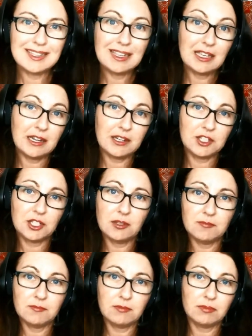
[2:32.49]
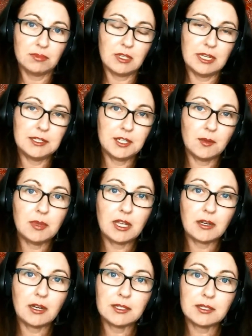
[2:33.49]
it actually ended up being
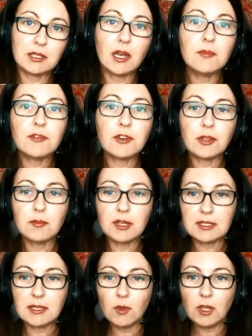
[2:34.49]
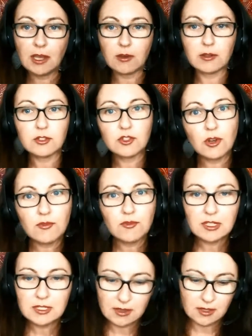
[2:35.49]
a nice time filler because then we counted the
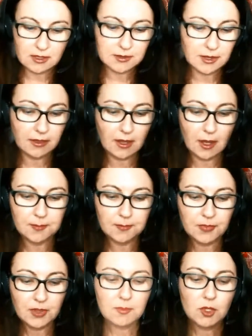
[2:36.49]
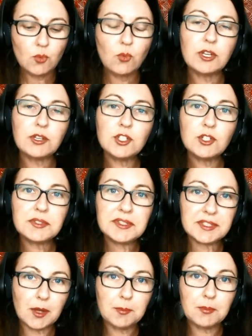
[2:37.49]
trophies and things like that. You will do
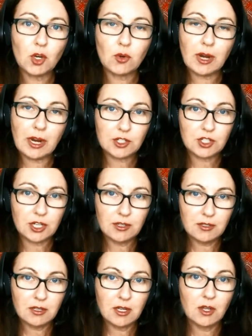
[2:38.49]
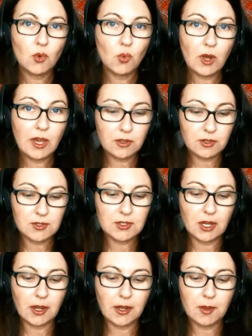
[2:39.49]
some correction when there's
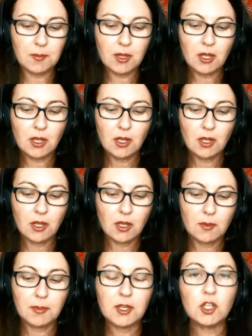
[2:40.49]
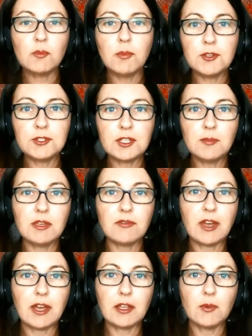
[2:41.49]
time, but you'll mostly be
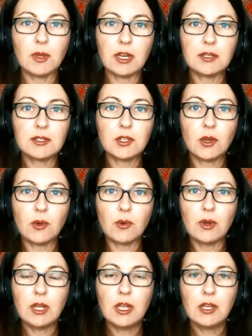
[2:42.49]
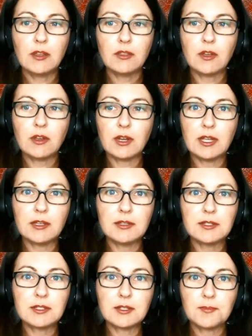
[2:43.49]
evaluating. So there
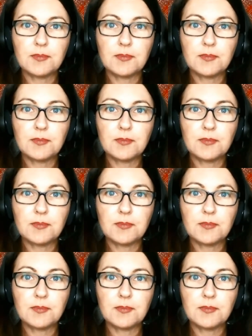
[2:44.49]
is